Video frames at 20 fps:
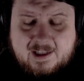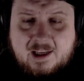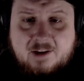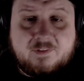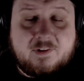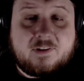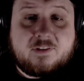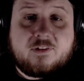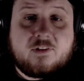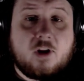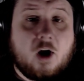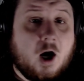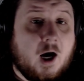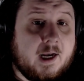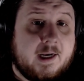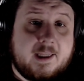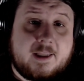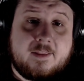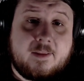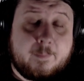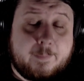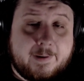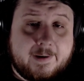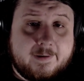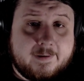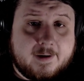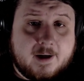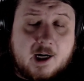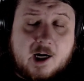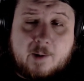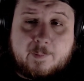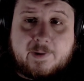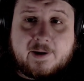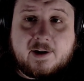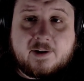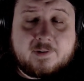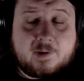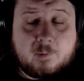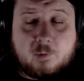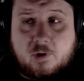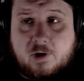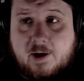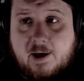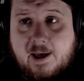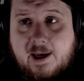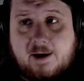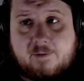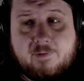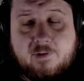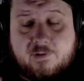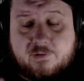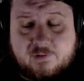If it's not in the pinned comment, because I'm going to have this